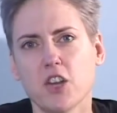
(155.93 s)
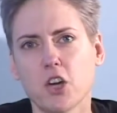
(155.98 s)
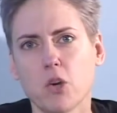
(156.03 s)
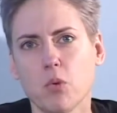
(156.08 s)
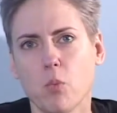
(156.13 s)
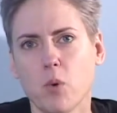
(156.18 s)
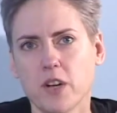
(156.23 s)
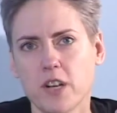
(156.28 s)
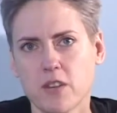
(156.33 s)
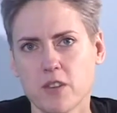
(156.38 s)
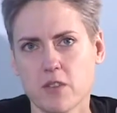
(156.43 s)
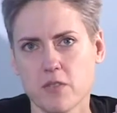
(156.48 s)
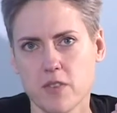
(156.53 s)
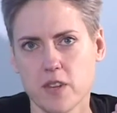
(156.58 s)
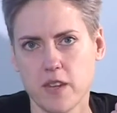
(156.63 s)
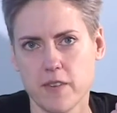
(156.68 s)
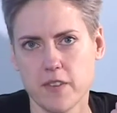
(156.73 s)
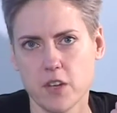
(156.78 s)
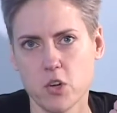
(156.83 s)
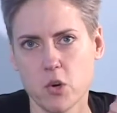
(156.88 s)
The, one of
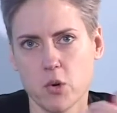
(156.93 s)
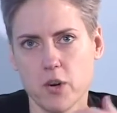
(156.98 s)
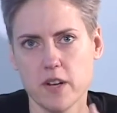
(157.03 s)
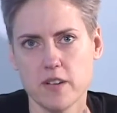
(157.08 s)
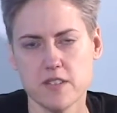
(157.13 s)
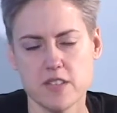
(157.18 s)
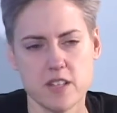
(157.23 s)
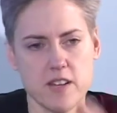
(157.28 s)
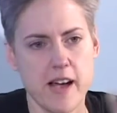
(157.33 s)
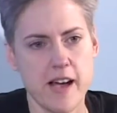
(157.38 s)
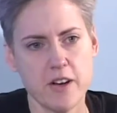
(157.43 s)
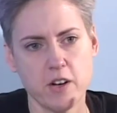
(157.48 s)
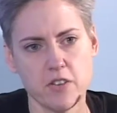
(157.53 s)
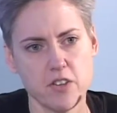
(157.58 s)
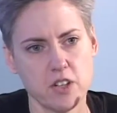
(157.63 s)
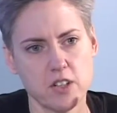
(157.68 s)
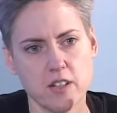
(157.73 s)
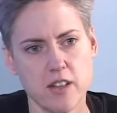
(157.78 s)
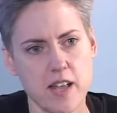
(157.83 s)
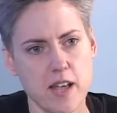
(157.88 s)
the, and the court denied
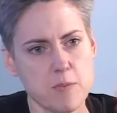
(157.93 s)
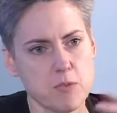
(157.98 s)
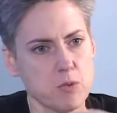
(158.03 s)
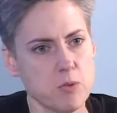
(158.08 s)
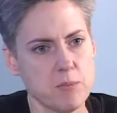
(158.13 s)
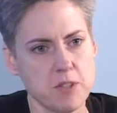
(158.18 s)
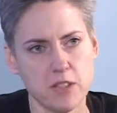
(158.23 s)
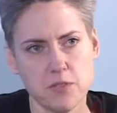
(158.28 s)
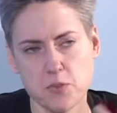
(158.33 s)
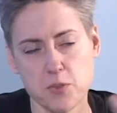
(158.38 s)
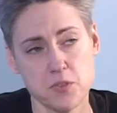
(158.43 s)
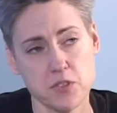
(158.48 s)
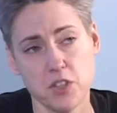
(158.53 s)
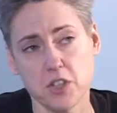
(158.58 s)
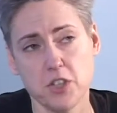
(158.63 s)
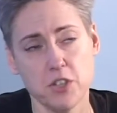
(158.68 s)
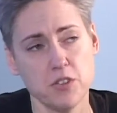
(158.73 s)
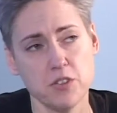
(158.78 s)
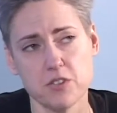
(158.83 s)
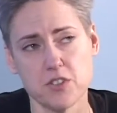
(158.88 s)
all their claims. Women, this
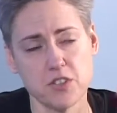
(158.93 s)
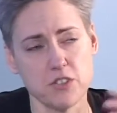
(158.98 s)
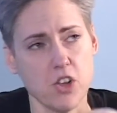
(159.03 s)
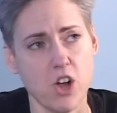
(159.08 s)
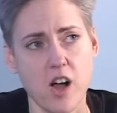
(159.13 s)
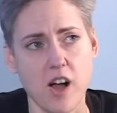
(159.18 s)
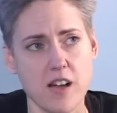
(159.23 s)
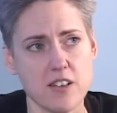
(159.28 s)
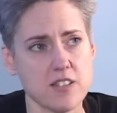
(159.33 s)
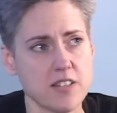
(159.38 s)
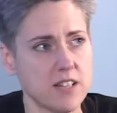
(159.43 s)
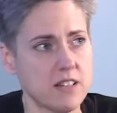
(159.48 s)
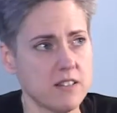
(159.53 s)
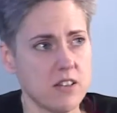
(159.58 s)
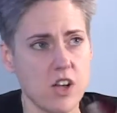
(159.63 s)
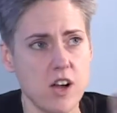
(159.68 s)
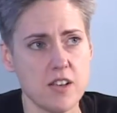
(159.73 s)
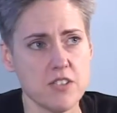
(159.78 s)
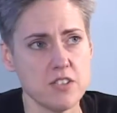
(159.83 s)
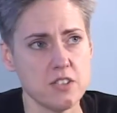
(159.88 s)
was a huge loss.
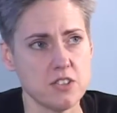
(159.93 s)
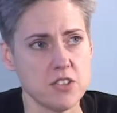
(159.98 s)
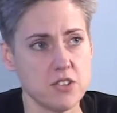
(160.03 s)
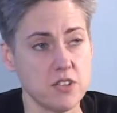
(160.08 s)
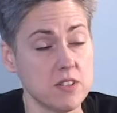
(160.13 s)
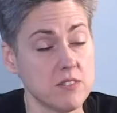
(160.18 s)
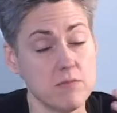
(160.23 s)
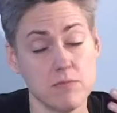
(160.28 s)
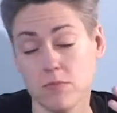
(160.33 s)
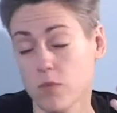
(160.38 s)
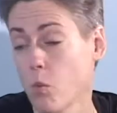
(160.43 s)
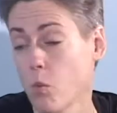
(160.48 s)
They lost this.